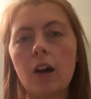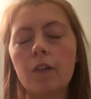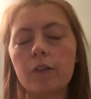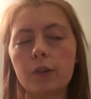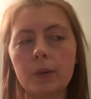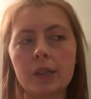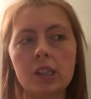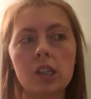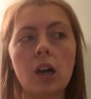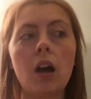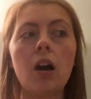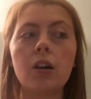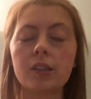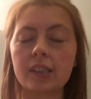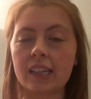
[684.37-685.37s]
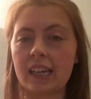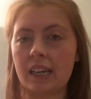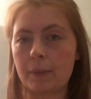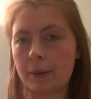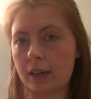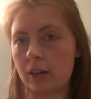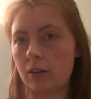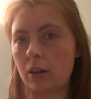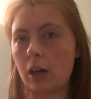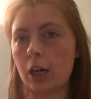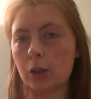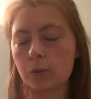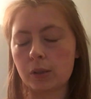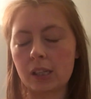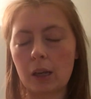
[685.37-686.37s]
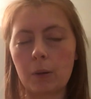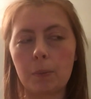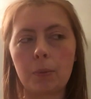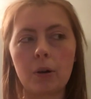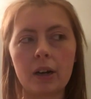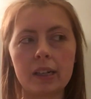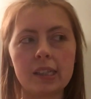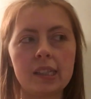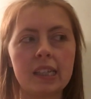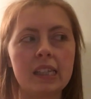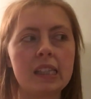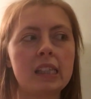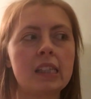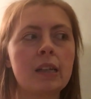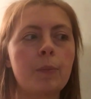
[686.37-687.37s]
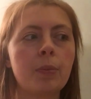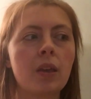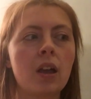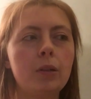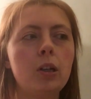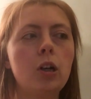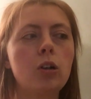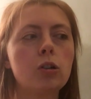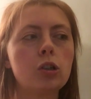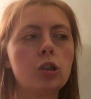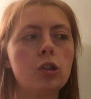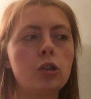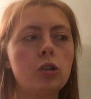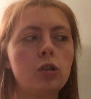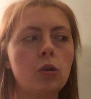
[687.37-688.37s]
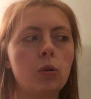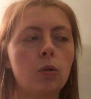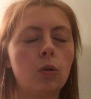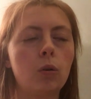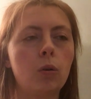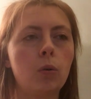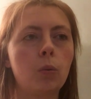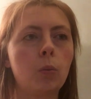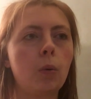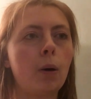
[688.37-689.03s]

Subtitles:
afterwards asking about wholesale prices. I'm not sure